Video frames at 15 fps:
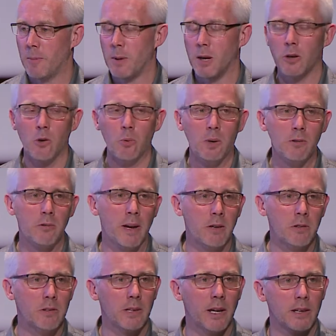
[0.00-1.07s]
You will
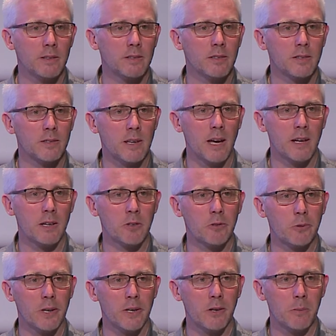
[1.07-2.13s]
recognize the standard
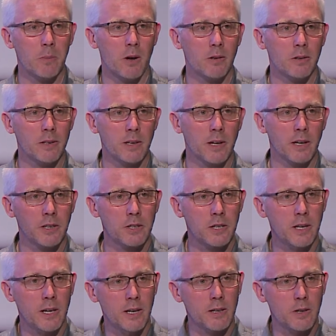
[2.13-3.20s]
Readium architecture
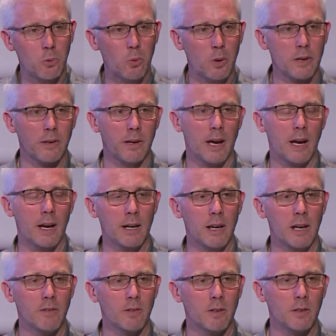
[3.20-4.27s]
here at a very high
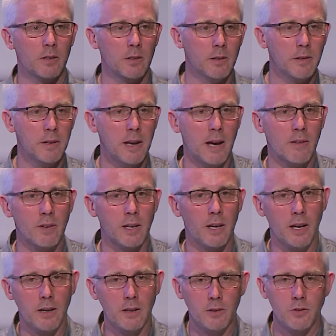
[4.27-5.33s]
level,
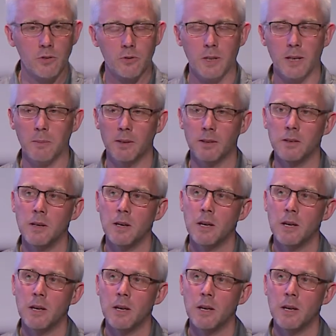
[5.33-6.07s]
Navigator streamer.